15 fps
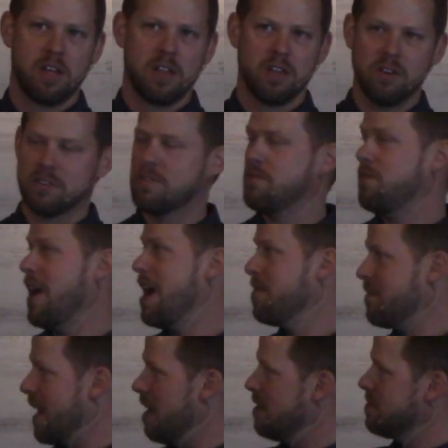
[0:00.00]
there's
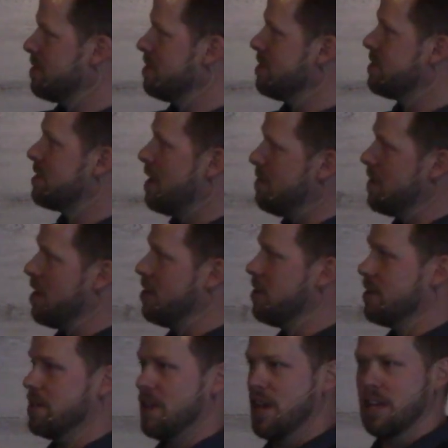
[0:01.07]

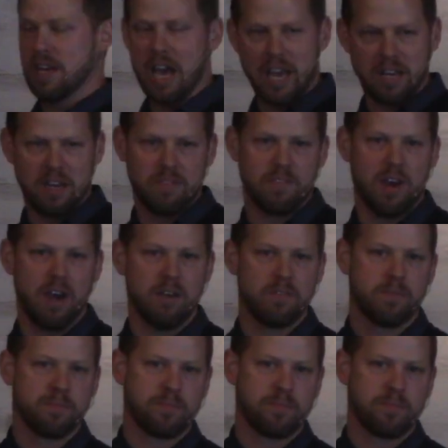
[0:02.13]
5,795.